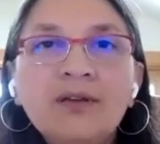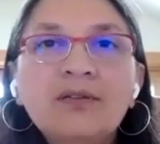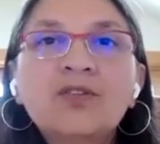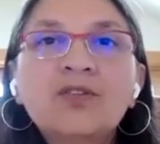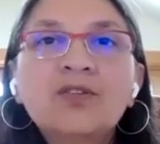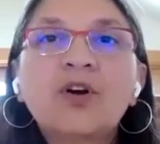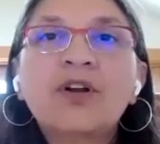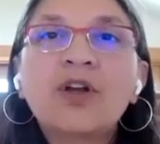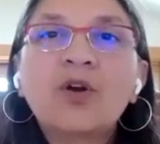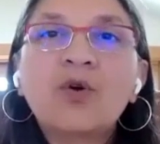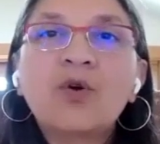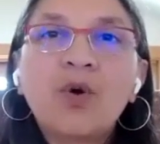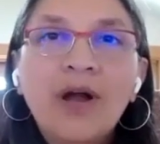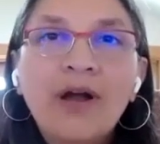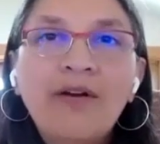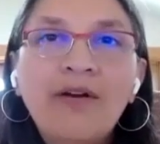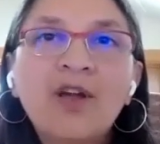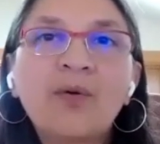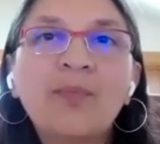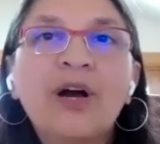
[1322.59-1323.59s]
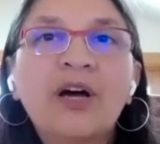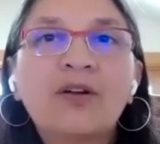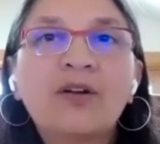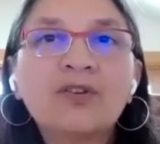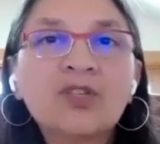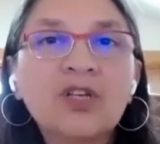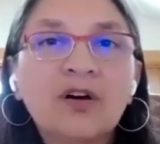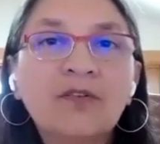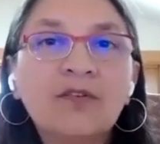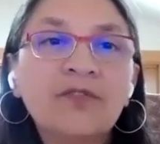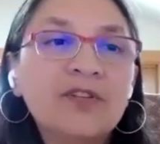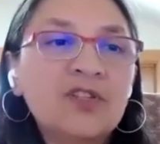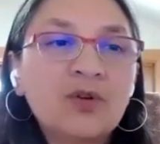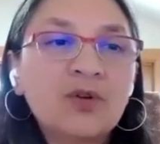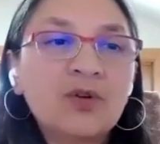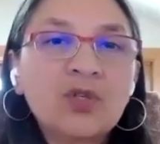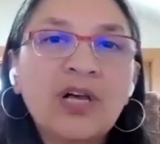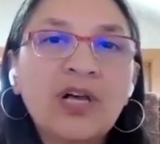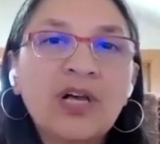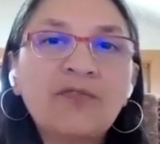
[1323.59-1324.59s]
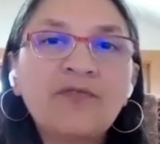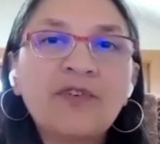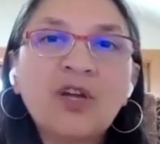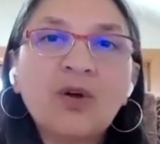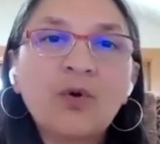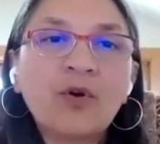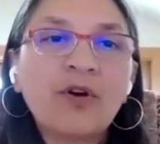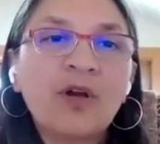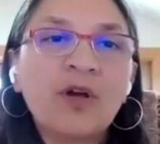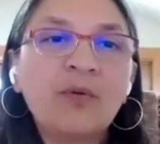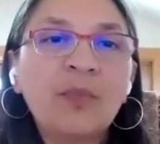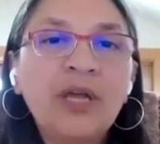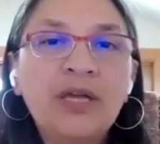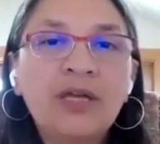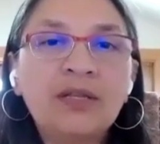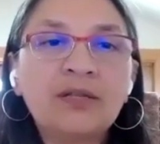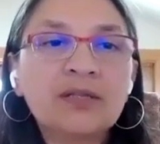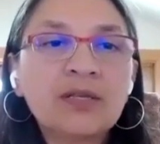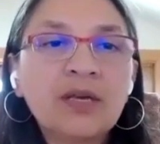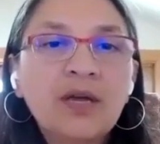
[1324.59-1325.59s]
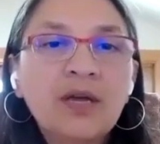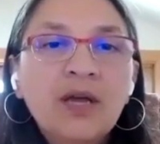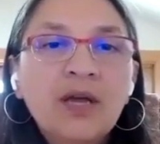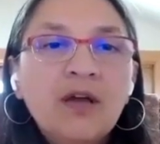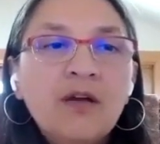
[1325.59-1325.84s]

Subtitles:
start inquiring about ourselves, and so self-inquiry means